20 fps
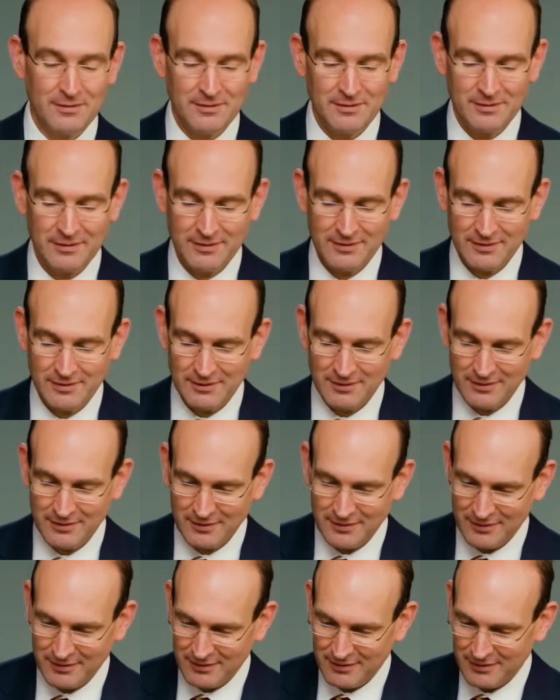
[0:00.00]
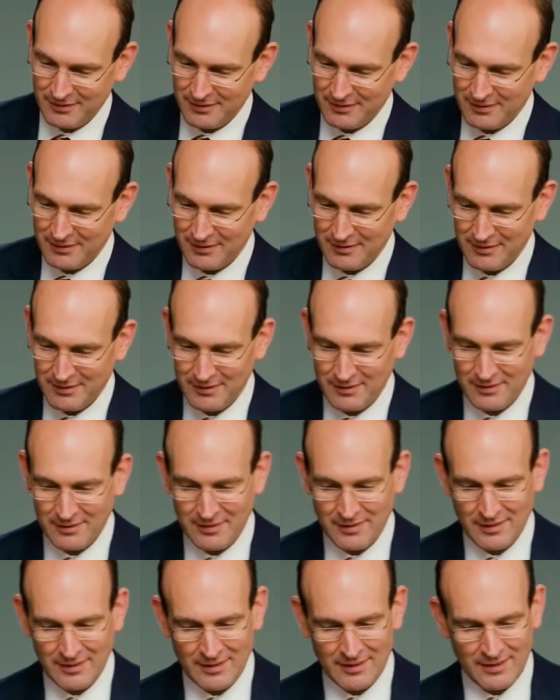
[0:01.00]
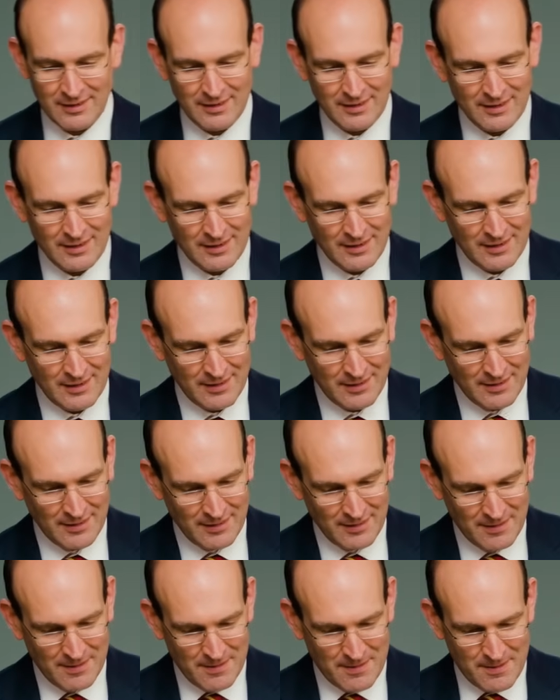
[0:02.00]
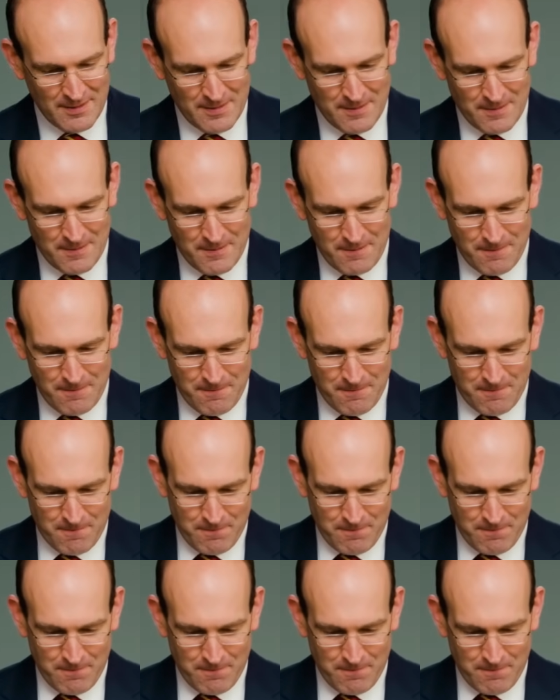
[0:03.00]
(no one is talking)